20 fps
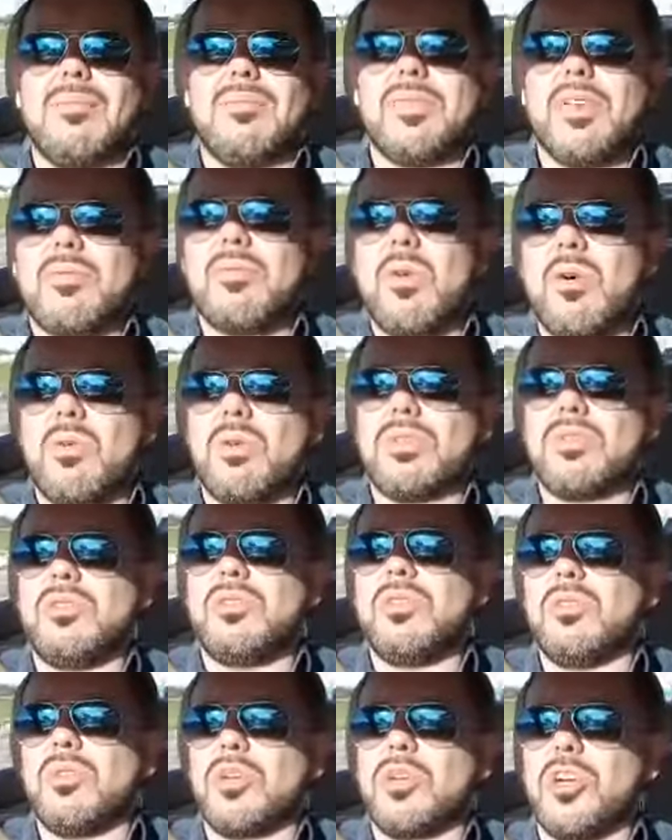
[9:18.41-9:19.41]
you always
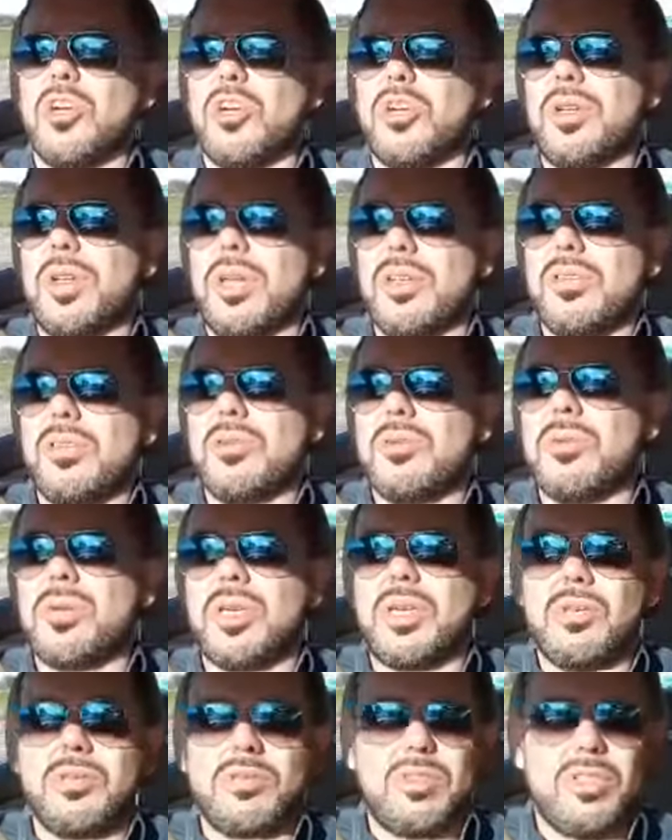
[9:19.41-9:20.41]
do good and you will
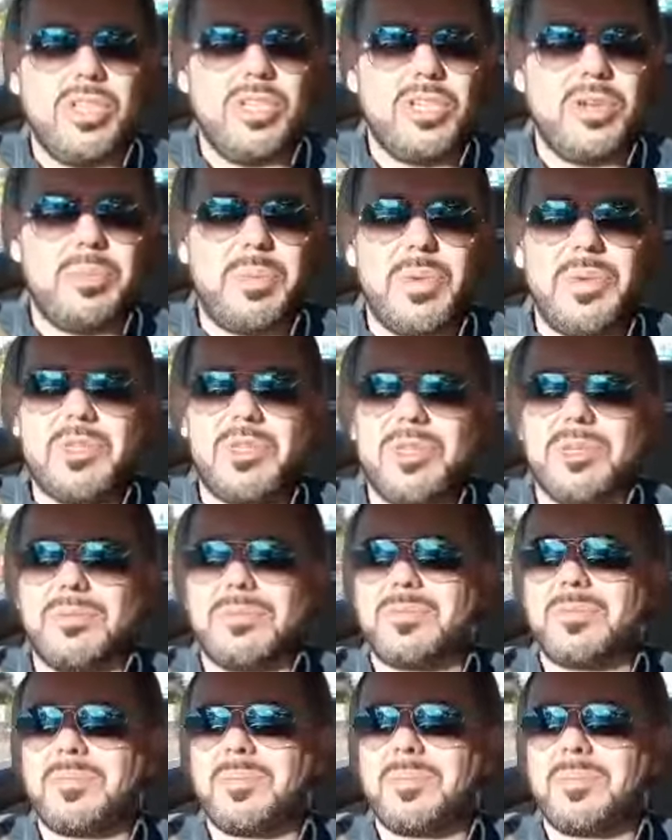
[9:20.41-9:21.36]
continue pushing.